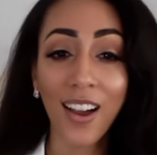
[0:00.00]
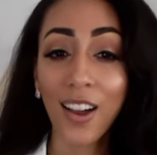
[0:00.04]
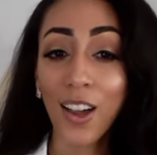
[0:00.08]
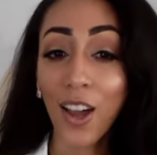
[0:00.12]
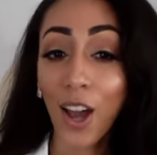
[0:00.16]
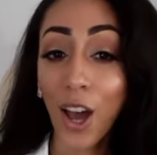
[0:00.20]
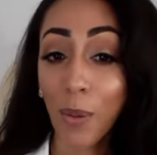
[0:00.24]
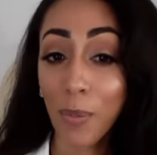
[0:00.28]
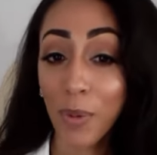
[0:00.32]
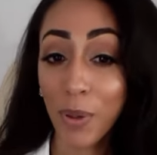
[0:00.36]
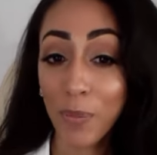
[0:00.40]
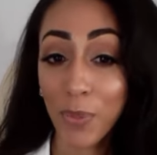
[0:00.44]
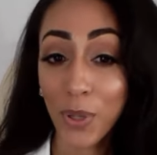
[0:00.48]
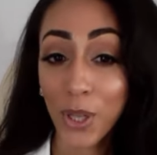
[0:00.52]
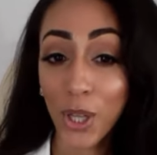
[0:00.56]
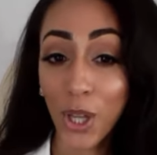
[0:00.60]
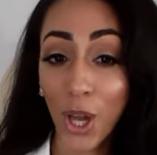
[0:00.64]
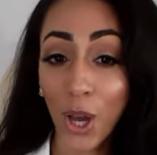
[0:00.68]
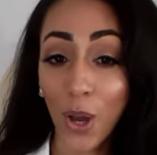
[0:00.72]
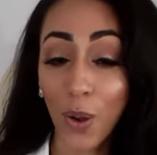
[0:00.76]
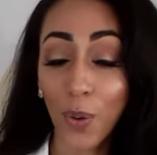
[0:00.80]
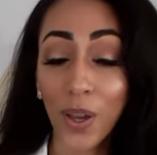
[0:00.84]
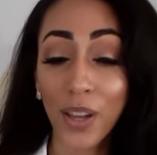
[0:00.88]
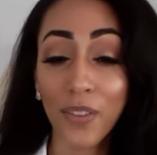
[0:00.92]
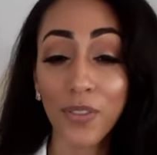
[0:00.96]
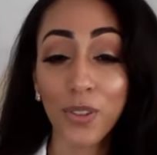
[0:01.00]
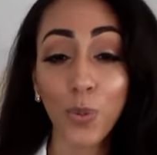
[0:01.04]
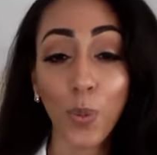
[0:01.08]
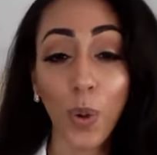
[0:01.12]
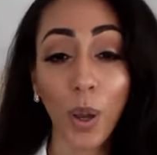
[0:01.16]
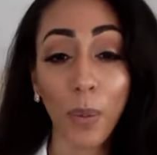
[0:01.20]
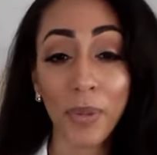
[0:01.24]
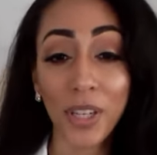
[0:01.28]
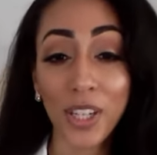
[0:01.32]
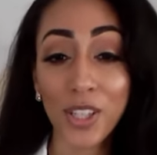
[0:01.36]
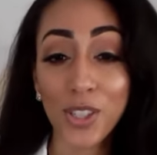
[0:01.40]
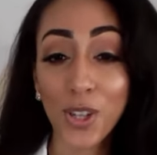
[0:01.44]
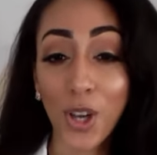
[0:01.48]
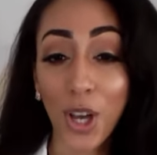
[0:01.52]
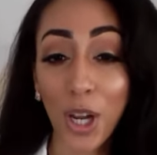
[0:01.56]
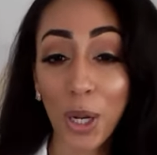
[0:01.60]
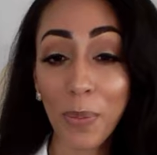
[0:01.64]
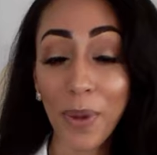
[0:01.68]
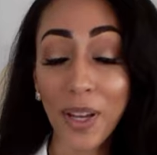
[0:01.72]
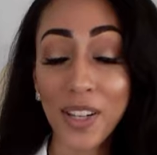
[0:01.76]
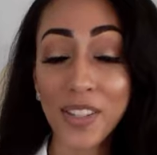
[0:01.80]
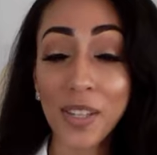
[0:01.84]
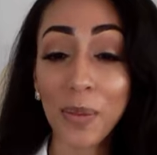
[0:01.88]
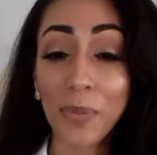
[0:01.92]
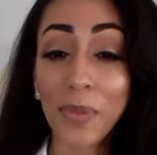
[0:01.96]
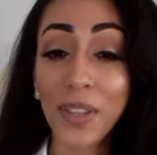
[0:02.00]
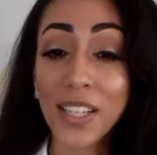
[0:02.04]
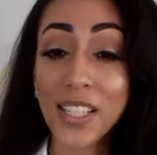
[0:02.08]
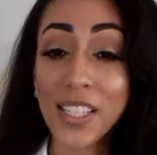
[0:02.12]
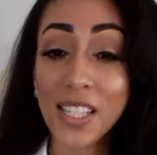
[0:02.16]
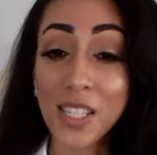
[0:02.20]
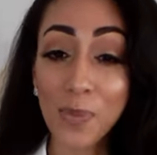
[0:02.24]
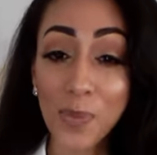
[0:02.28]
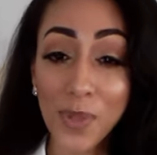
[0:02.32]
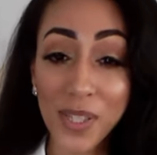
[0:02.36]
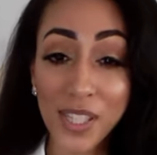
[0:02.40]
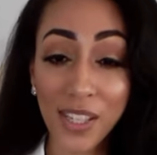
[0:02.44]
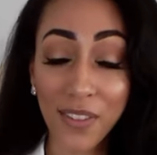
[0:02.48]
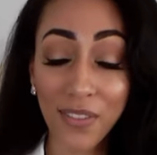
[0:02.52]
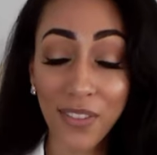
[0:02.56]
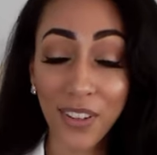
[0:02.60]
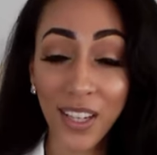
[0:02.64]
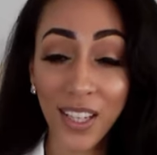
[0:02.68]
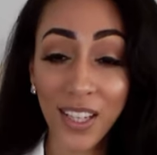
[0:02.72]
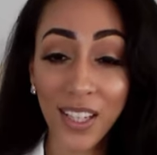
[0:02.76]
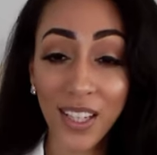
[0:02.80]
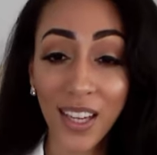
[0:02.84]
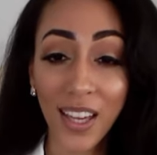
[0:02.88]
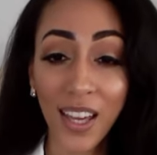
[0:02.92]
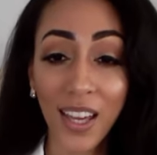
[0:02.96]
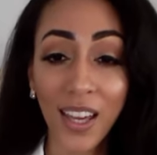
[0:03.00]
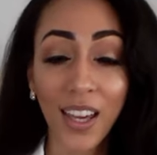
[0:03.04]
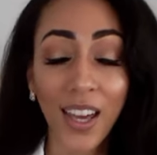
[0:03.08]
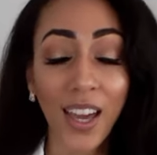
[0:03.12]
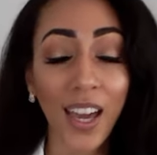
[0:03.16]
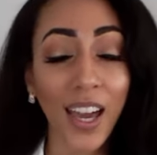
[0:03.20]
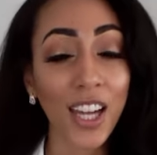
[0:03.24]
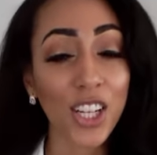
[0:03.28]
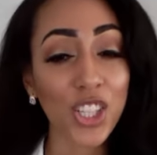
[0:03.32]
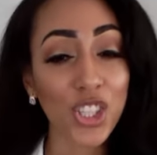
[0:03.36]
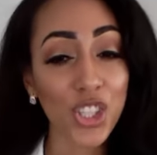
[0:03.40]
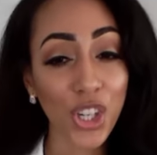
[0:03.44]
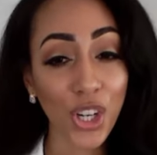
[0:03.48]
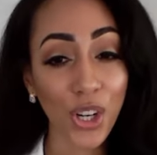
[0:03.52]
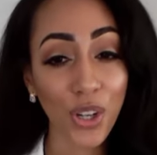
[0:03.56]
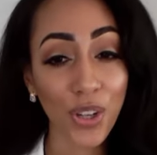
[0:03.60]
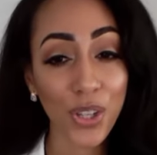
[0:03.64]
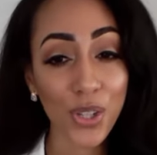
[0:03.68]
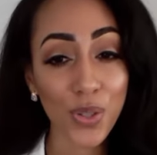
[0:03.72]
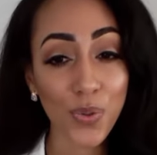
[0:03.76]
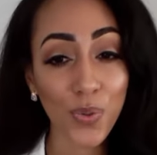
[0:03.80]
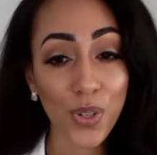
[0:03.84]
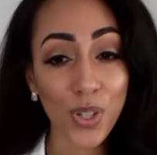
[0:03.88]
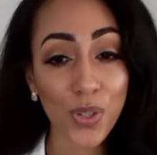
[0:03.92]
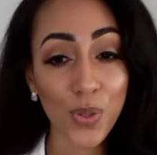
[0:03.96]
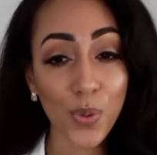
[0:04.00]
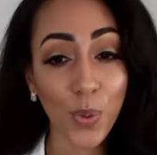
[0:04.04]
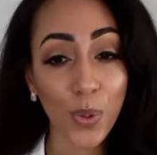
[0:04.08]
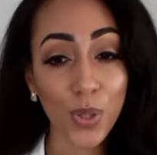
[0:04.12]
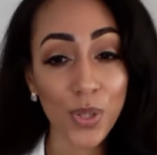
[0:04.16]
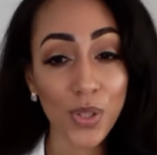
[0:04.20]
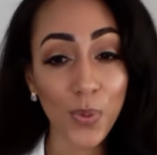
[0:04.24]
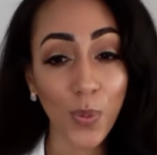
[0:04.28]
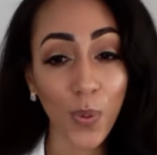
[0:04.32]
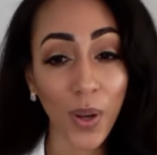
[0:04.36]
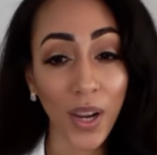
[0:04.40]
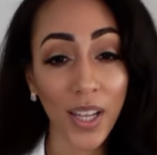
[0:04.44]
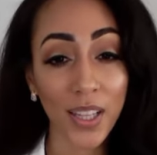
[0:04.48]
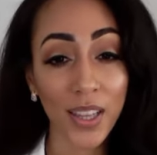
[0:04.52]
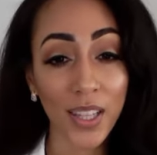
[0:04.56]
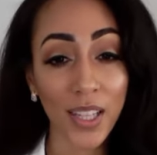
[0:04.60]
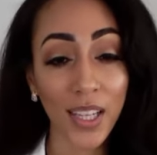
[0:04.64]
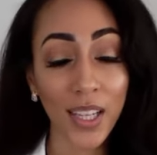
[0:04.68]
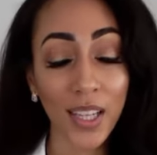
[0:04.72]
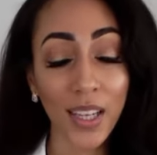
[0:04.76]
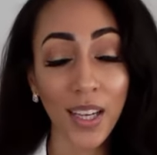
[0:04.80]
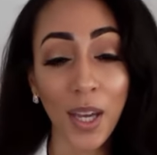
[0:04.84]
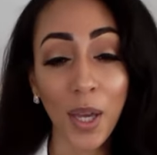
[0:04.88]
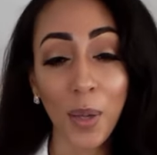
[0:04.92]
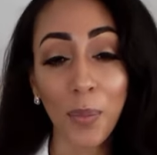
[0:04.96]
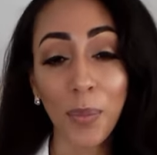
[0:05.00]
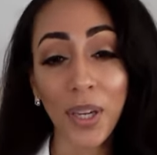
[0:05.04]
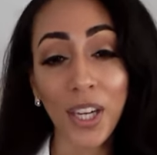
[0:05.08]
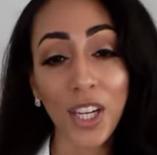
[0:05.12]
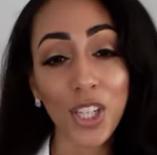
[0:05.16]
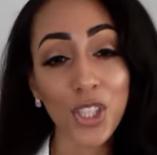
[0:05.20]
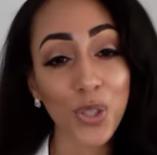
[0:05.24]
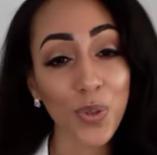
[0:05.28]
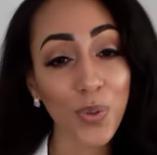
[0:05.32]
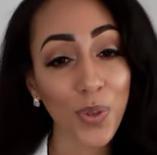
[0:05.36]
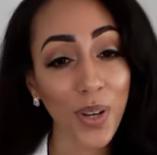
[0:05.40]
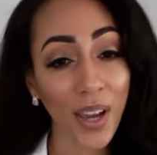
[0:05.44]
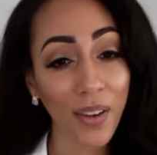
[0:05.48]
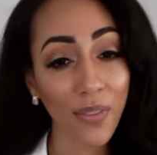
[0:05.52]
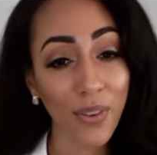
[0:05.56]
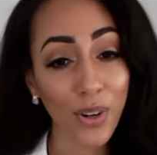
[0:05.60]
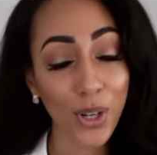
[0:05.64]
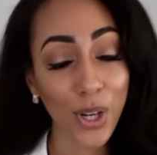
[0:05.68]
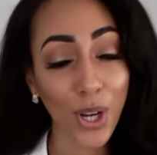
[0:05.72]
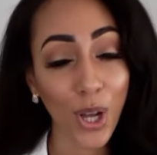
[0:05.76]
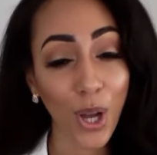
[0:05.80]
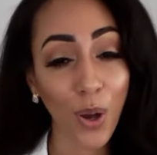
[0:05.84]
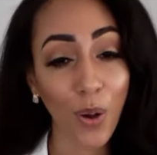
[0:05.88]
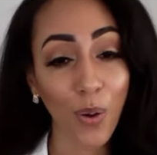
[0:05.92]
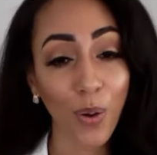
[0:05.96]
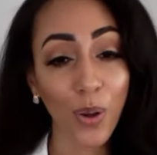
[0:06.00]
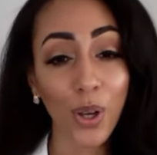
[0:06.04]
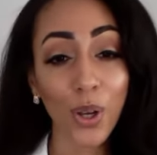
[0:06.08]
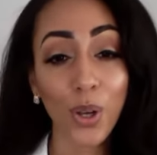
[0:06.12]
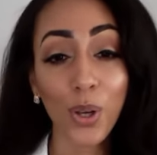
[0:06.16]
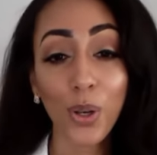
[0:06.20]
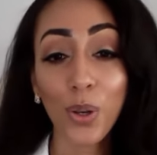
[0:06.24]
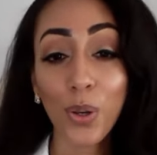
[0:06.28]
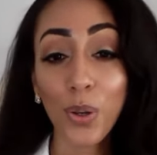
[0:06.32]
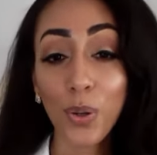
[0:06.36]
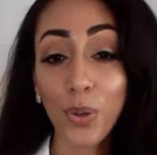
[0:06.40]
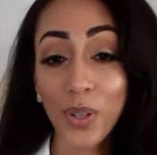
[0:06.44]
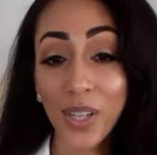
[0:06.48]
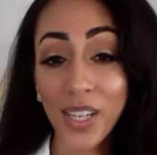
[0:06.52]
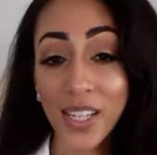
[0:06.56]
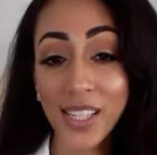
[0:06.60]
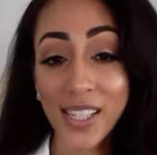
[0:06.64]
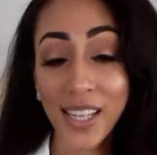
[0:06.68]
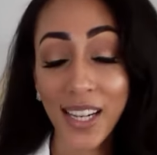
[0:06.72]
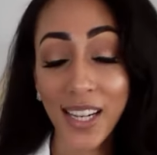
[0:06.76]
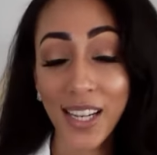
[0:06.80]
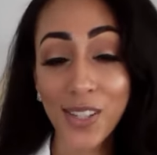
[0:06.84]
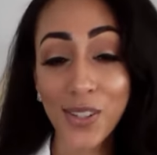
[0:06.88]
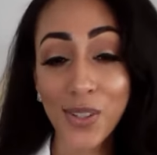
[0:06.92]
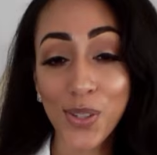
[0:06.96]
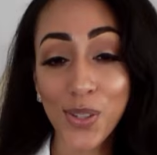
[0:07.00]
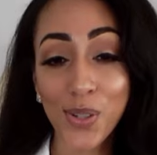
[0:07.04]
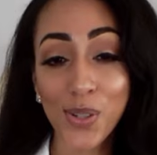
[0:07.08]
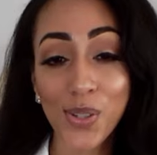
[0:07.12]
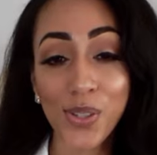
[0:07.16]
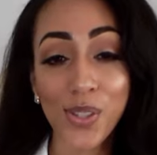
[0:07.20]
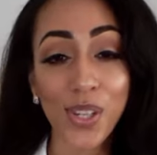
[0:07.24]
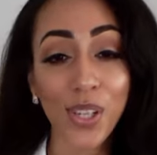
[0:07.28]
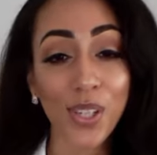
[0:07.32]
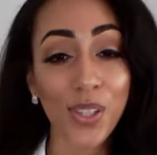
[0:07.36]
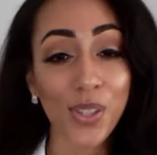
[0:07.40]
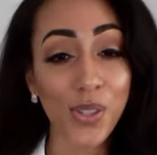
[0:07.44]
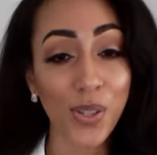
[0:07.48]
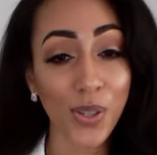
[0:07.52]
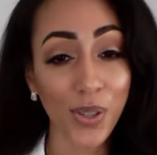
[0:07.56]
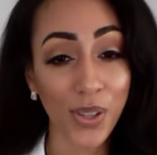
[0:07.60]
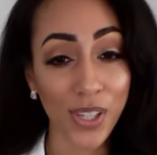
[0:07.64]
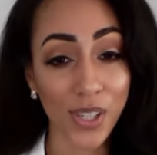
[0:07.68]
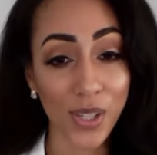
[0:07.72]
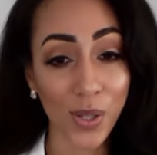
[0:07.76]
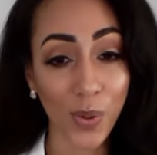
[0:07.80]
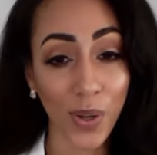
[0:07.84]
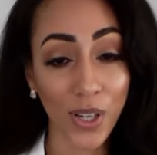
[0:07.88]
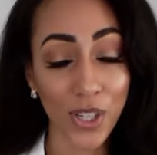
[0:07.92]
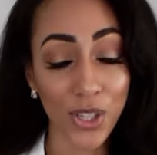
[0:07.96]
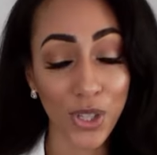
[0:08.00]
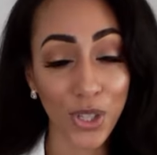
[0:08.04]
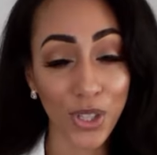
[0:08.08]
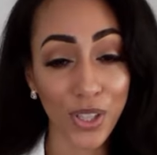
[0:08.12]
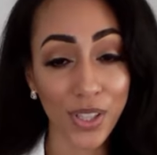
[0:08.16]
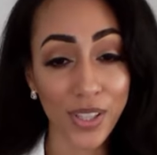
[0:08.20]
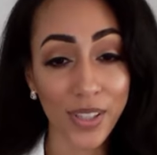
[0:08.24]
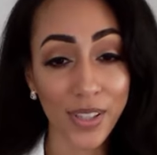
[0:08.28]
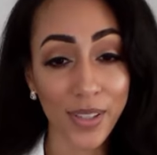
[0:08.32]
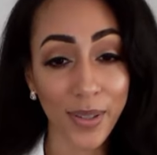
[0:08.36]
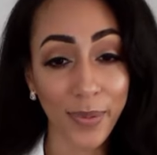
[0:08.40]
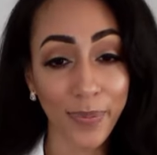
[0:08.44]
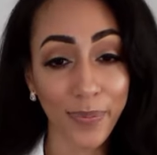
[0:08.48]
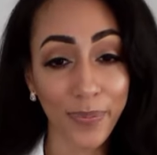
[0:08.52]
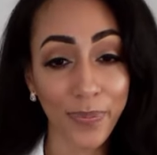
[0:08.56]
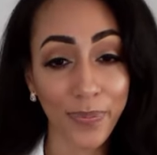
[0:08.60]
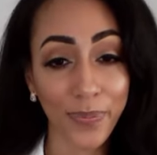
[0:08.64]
Comment below if you want me to talk about something in specific. And share this resource widely because you never know who needs answers to these questions.